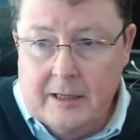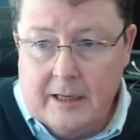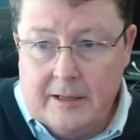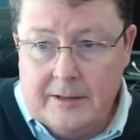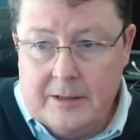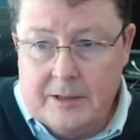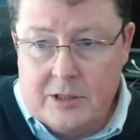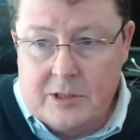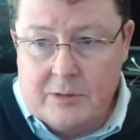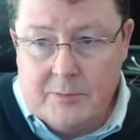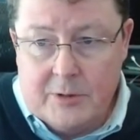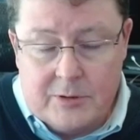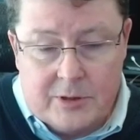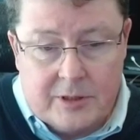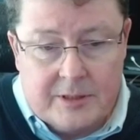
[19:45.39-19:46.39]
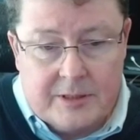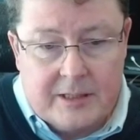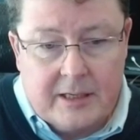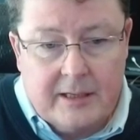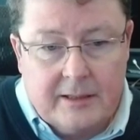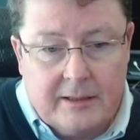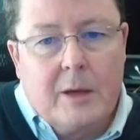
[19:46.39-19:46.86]
On the distribution
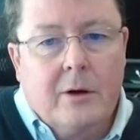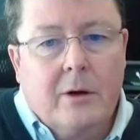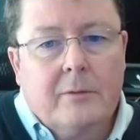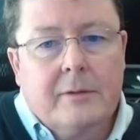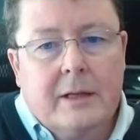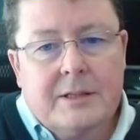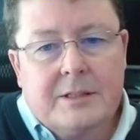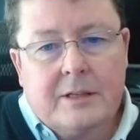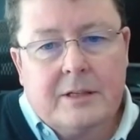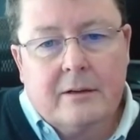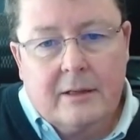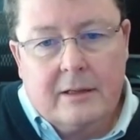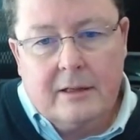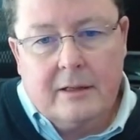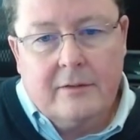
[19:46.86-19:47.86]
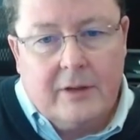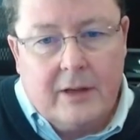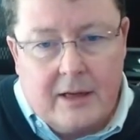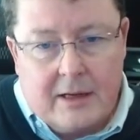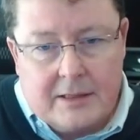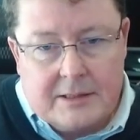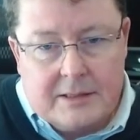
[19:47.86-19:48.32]
side, historically, if you
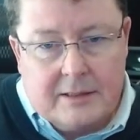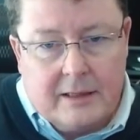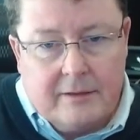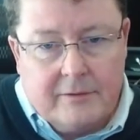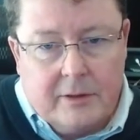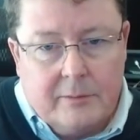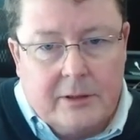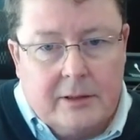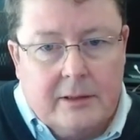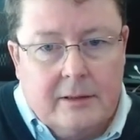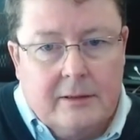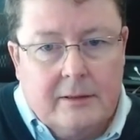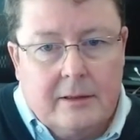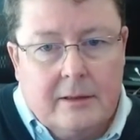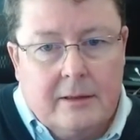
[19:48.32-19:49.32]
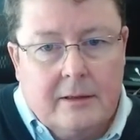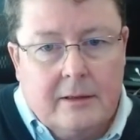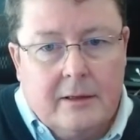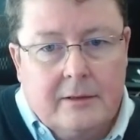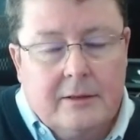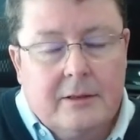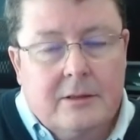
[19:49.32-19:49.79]
asked everybody
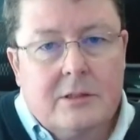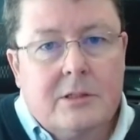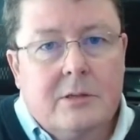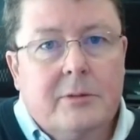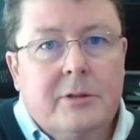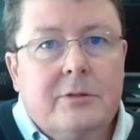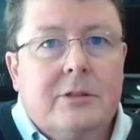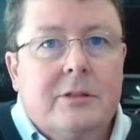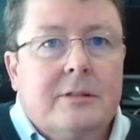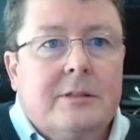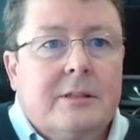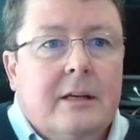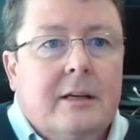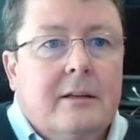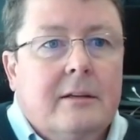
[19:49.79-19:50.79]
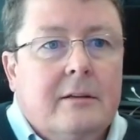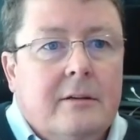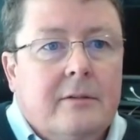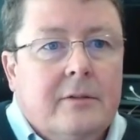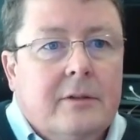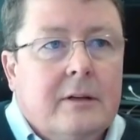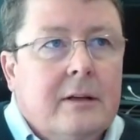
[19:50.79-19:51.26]
on the distribution side
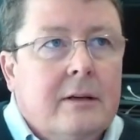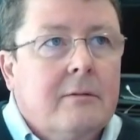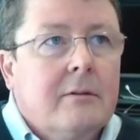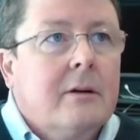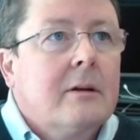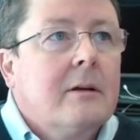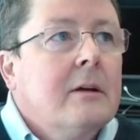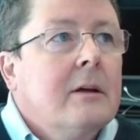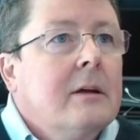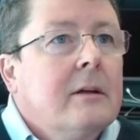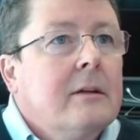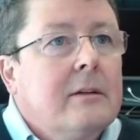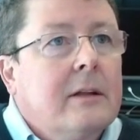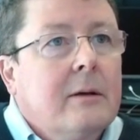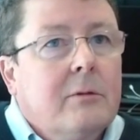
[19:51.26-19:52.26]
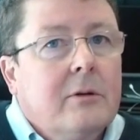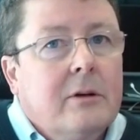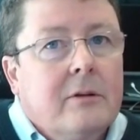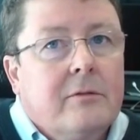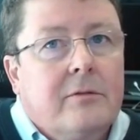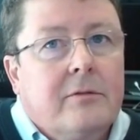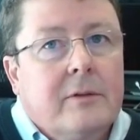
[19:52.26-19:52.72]
of the network, they would
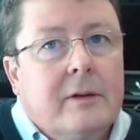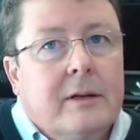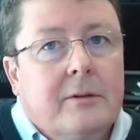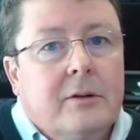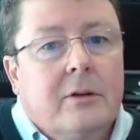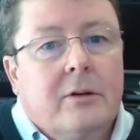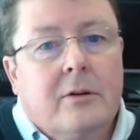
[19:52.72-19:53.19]
have, and